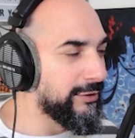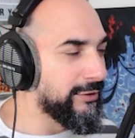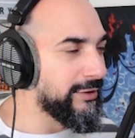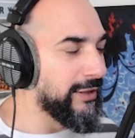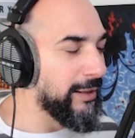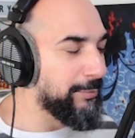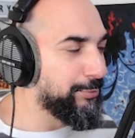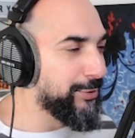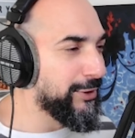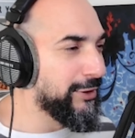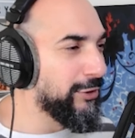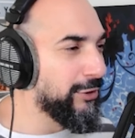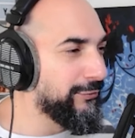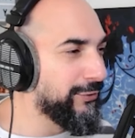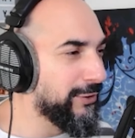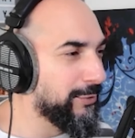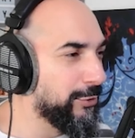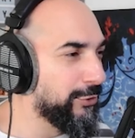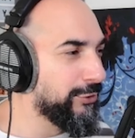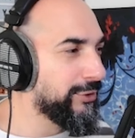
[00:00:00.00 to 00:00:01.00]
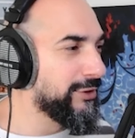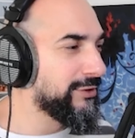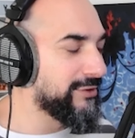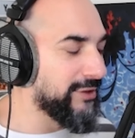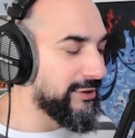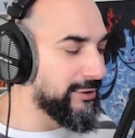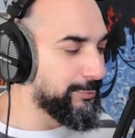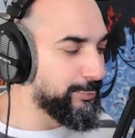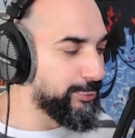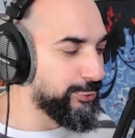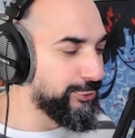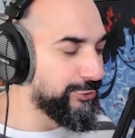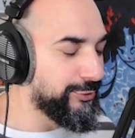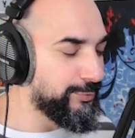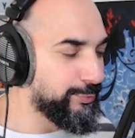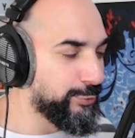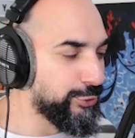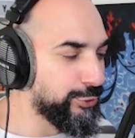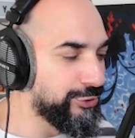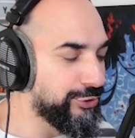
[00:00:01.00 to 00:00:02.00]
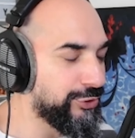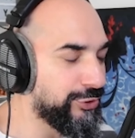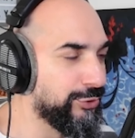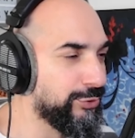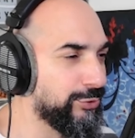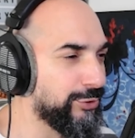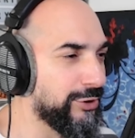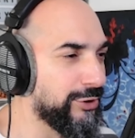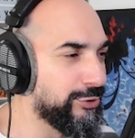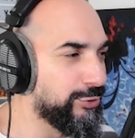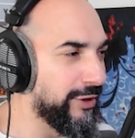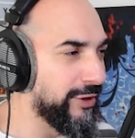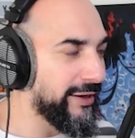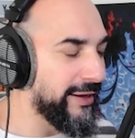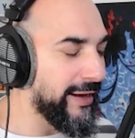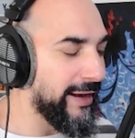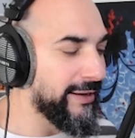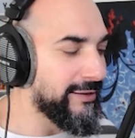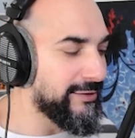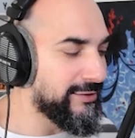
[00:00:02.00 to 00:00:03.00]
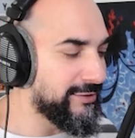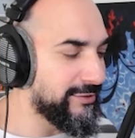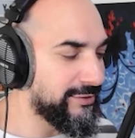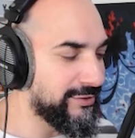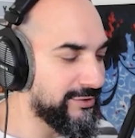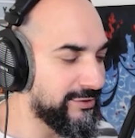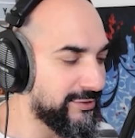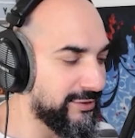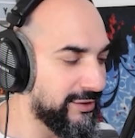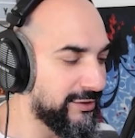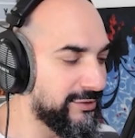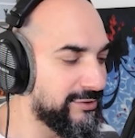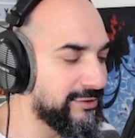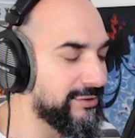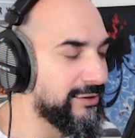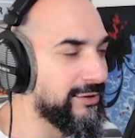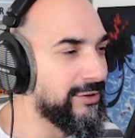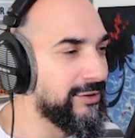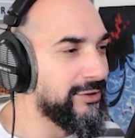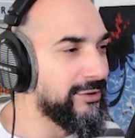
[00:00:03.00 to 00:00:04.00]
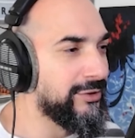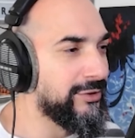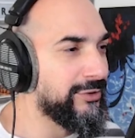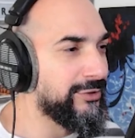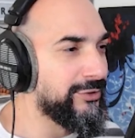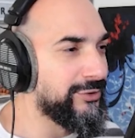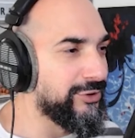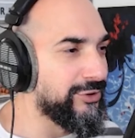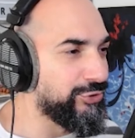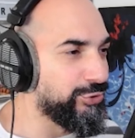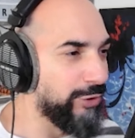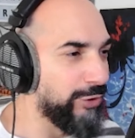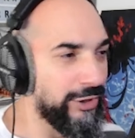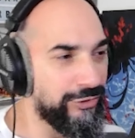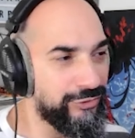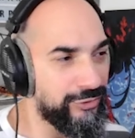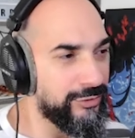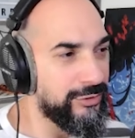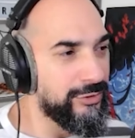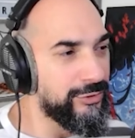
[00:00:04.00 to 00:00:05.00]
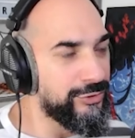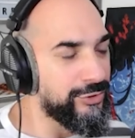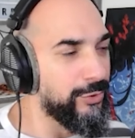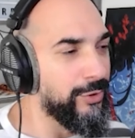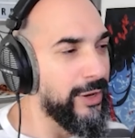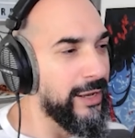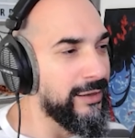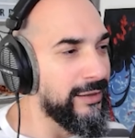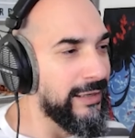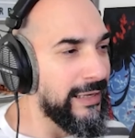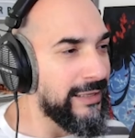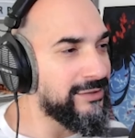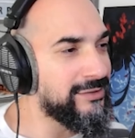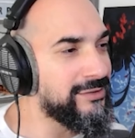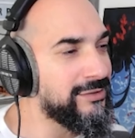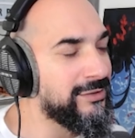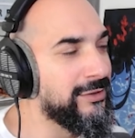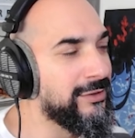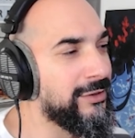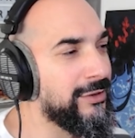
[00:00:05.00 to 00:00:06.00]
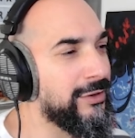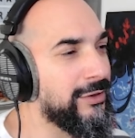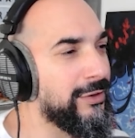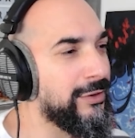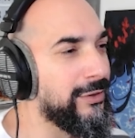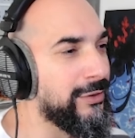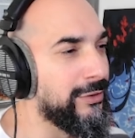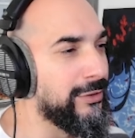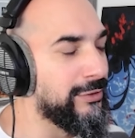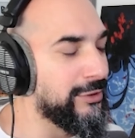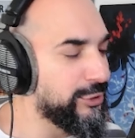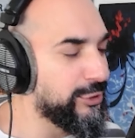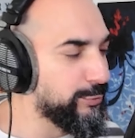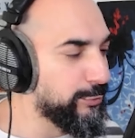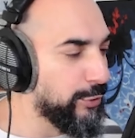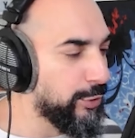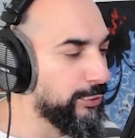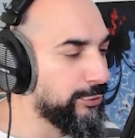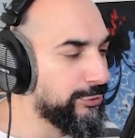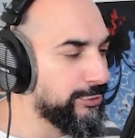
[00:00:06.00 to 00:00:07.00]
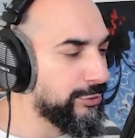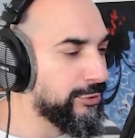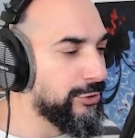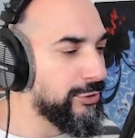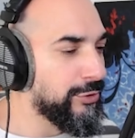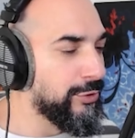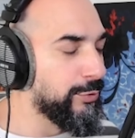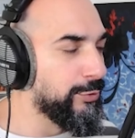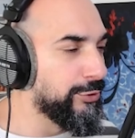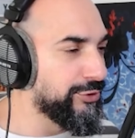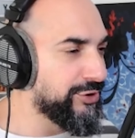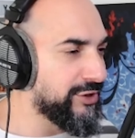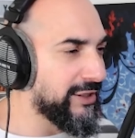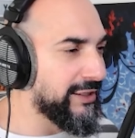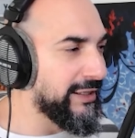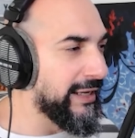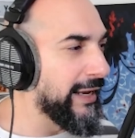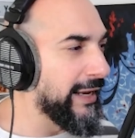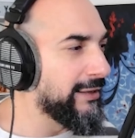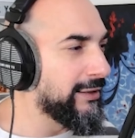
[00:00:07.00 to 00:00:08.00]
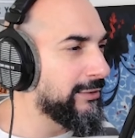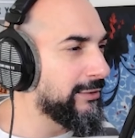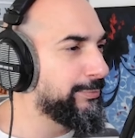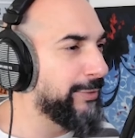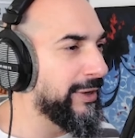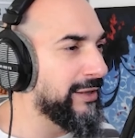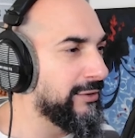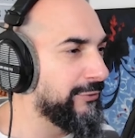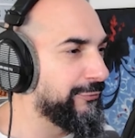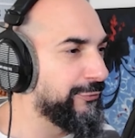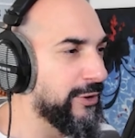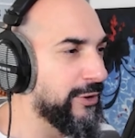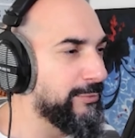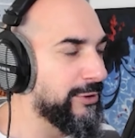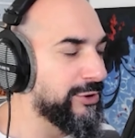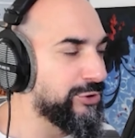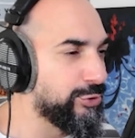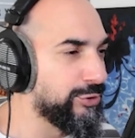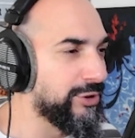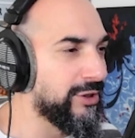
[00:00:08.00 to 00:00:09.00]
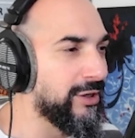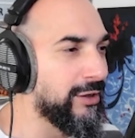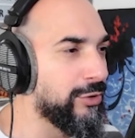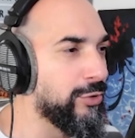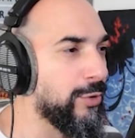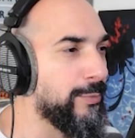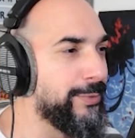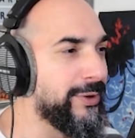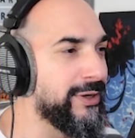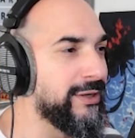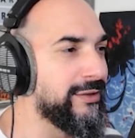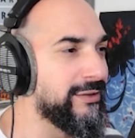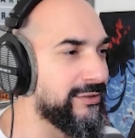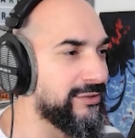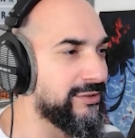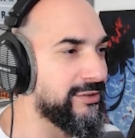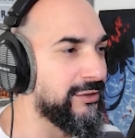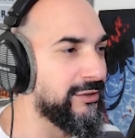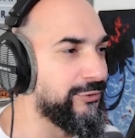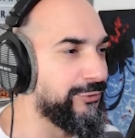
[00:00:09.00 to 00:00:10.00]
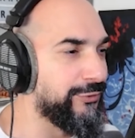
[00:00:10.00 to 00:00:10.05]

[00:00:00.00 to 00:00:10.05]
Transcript: The appeal of the mode is that it put, puts you into a high stress situation. So unless this mode was created by the pharmaceutical company that sells